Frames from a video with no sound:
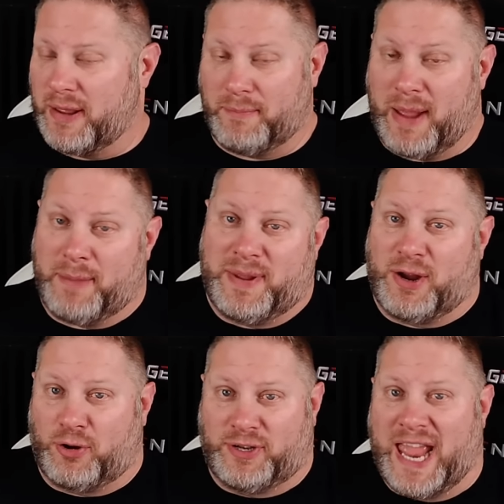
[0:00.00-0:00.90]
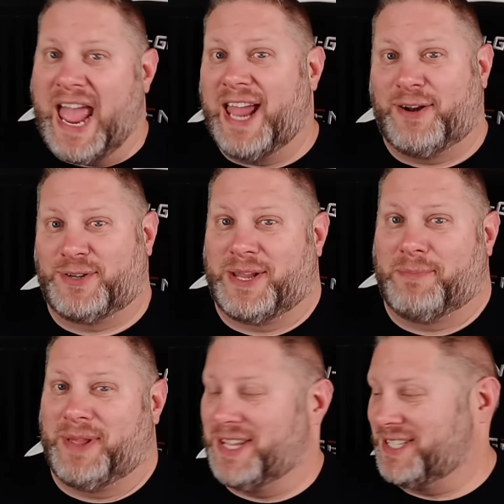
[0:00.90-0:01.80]
It might be her dad or
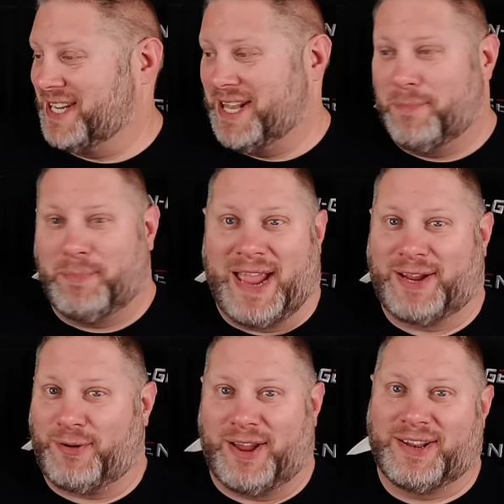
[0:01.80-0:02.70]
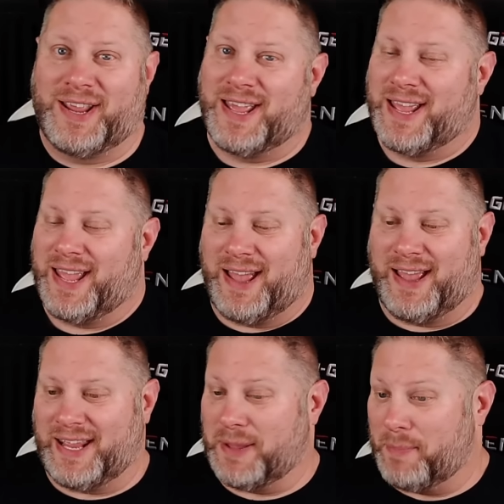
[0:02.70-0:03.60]
something that's in the background,
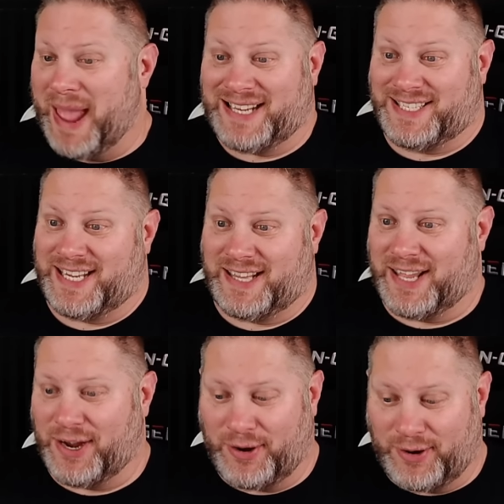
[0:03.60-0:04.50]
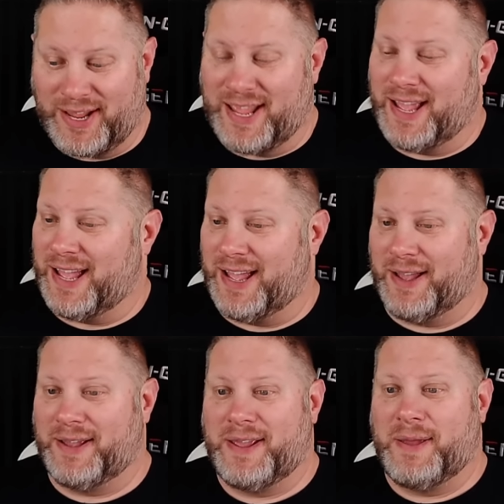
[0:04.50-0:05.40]
in the back seat there.
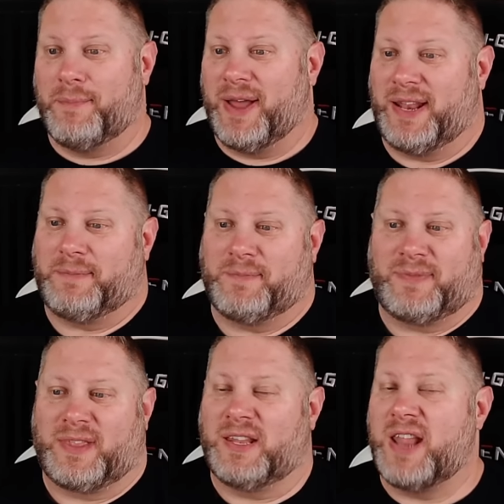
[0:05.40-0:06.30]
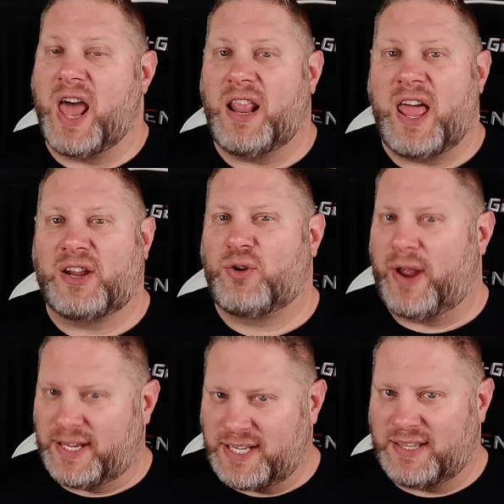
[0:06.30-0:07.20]
But not a lot of
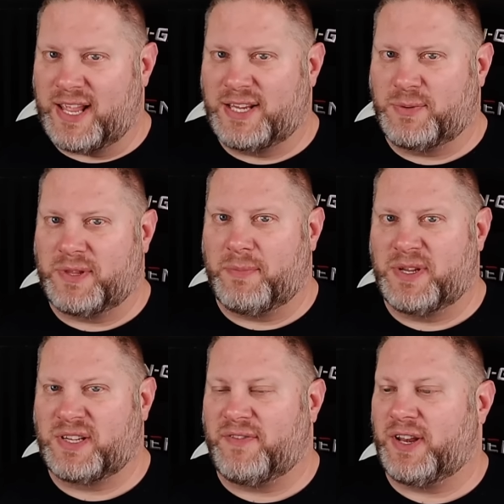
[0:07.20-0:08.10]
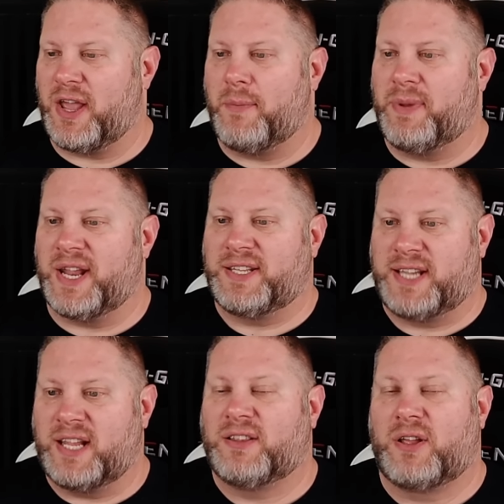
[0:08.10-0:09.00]
crazy things with the music video, but it
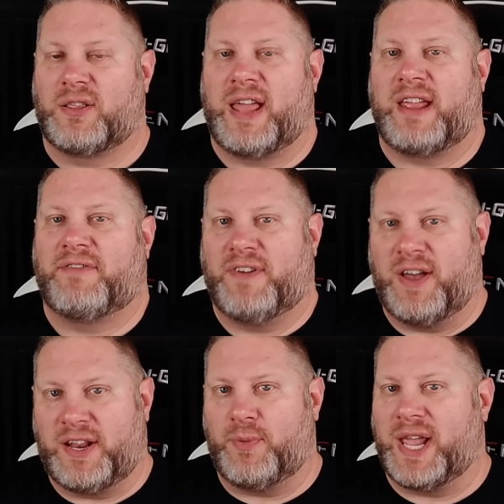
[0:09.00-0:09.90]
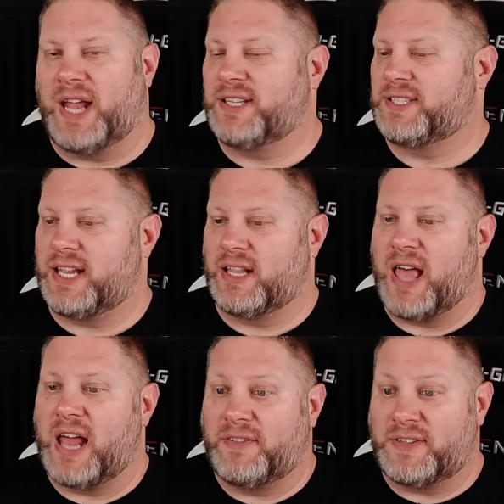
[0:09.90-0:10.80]
did look like fun. And we got to see a
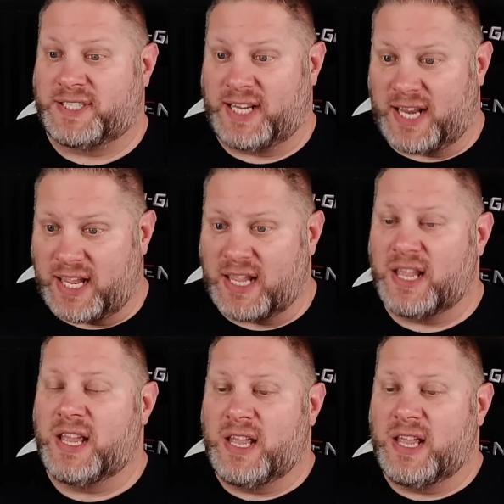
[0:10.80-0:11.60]
lot of the city.